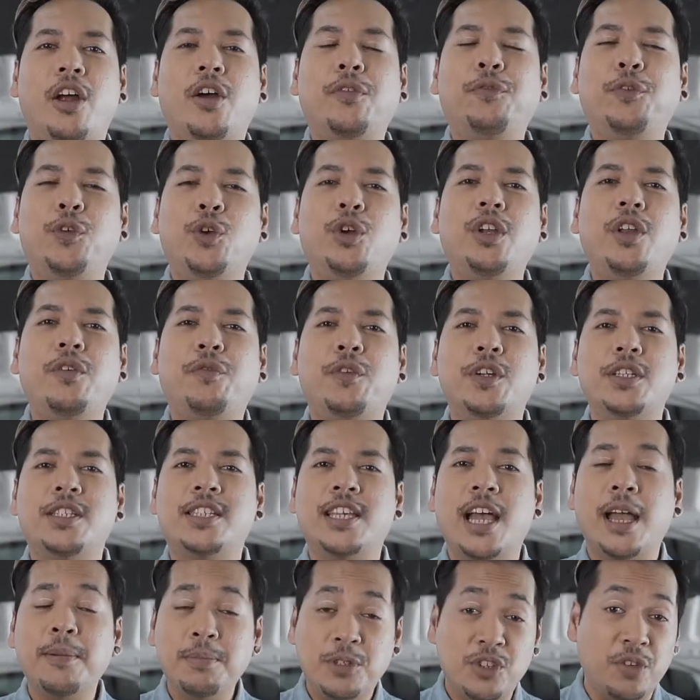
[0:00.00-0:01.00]
are a few different
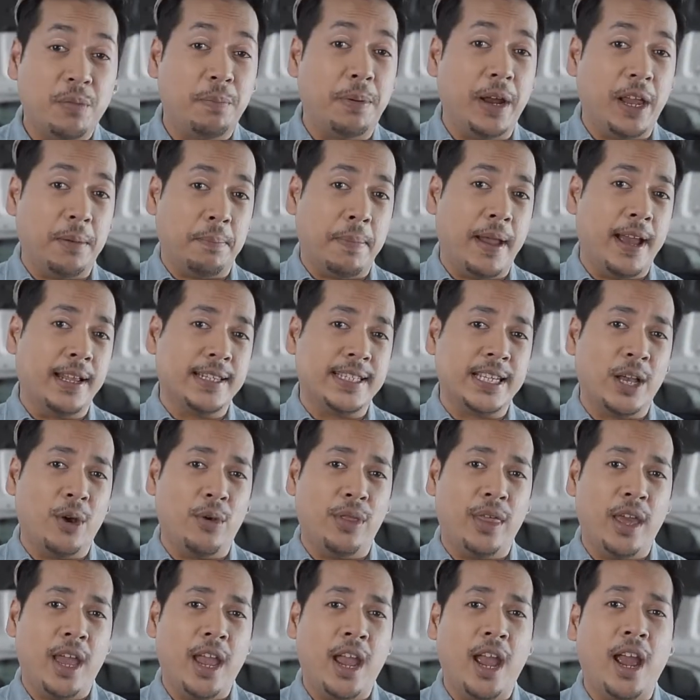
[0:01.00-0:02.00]
types of brake pads
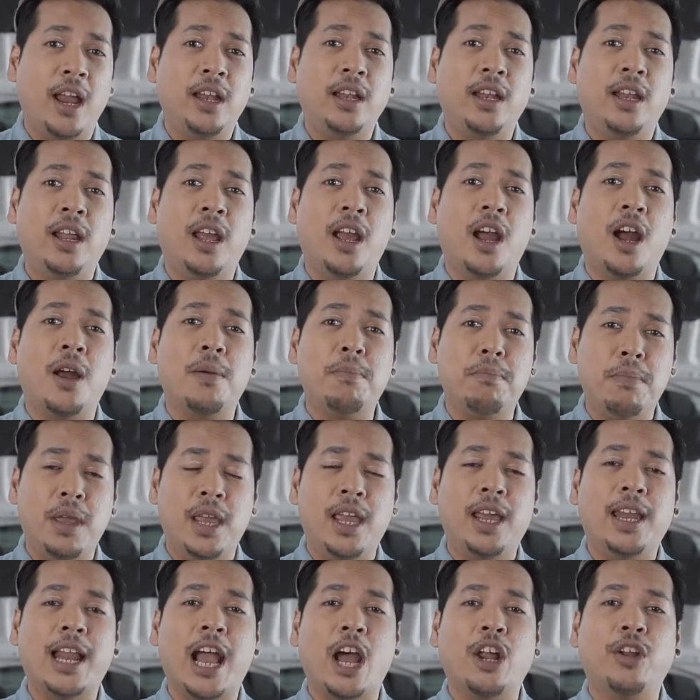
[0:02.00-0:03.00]
out there, and they are
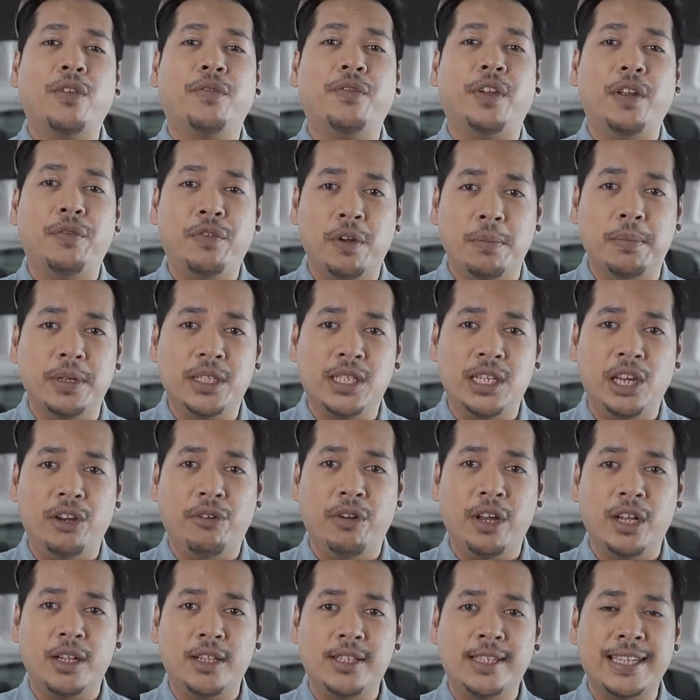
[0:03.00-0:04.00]
made out of different
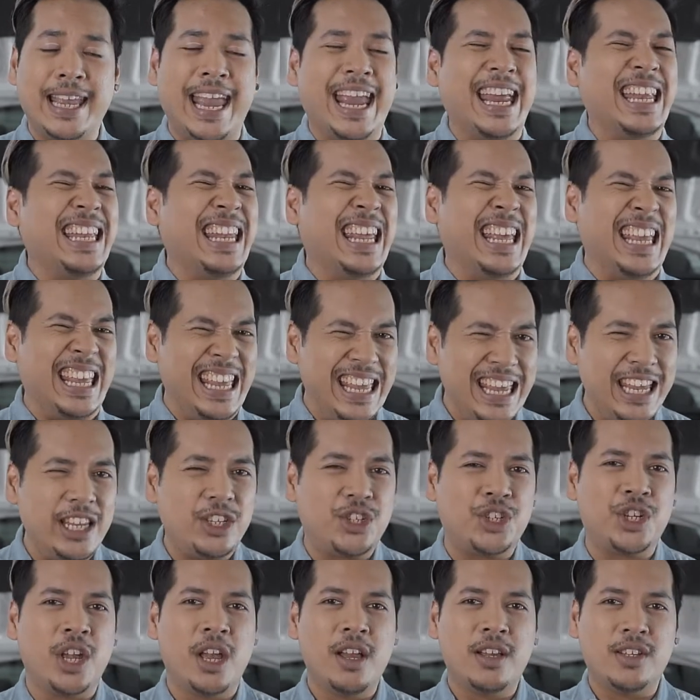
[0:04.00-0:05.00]
materials and they
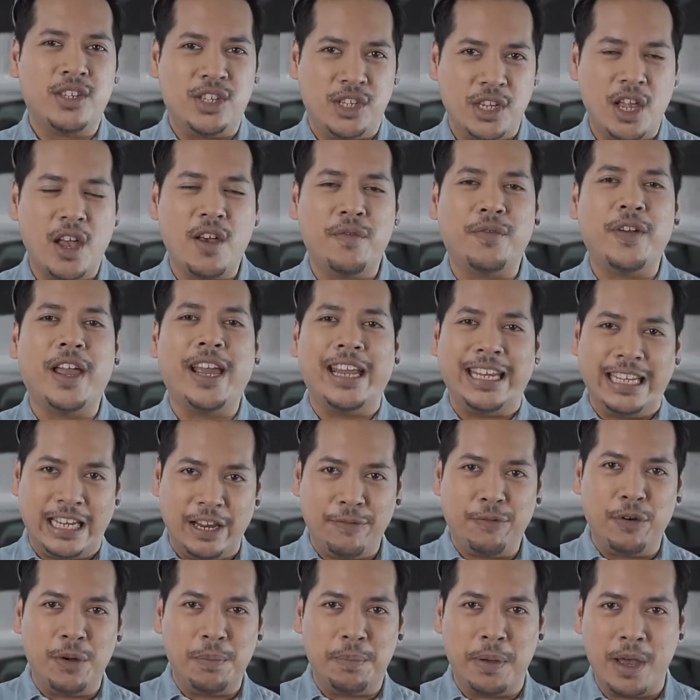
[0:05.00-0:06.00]
each serve a
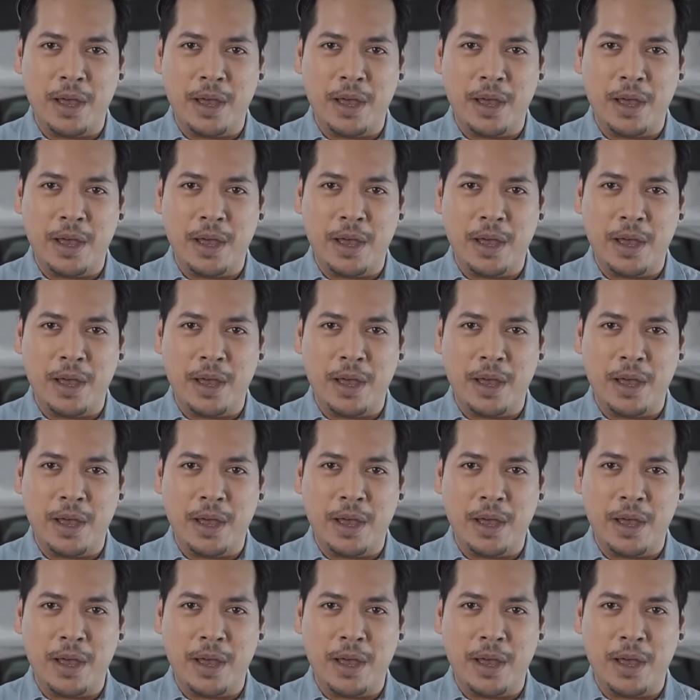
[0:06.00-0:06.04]
different